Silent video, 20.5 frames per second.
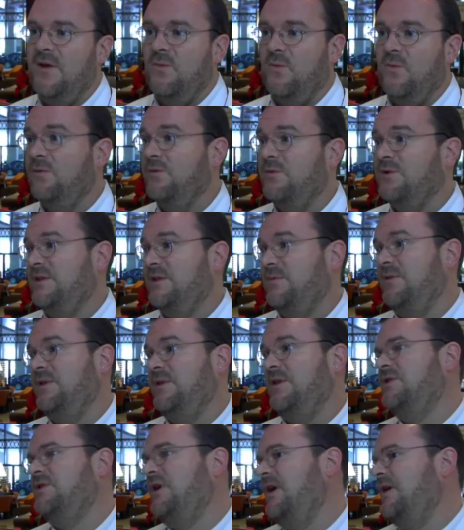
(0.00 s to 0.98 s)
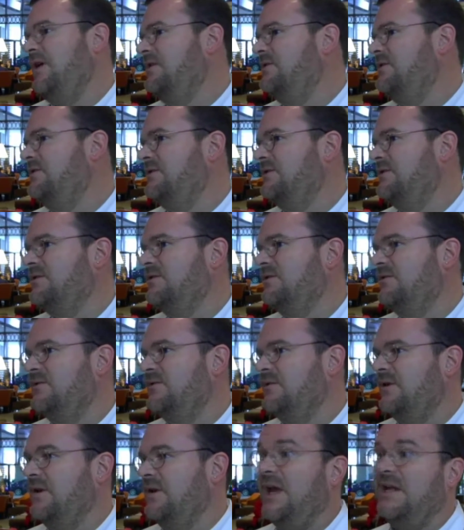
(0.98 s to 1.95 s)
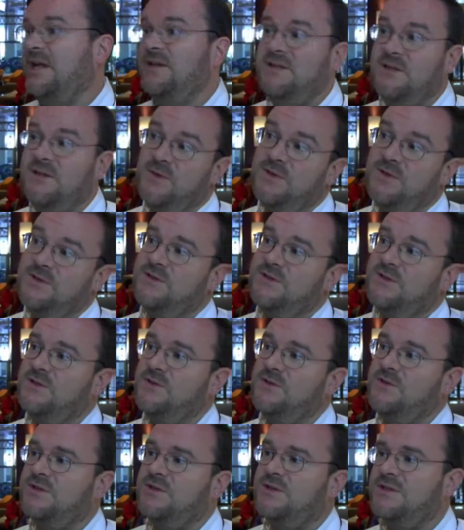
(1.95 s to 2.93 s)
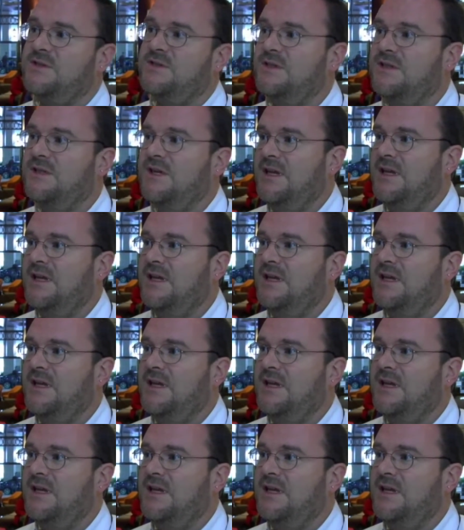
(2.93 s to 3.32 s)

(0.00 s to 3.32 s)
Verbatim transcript: what were some of the challenges, and some of the solutions.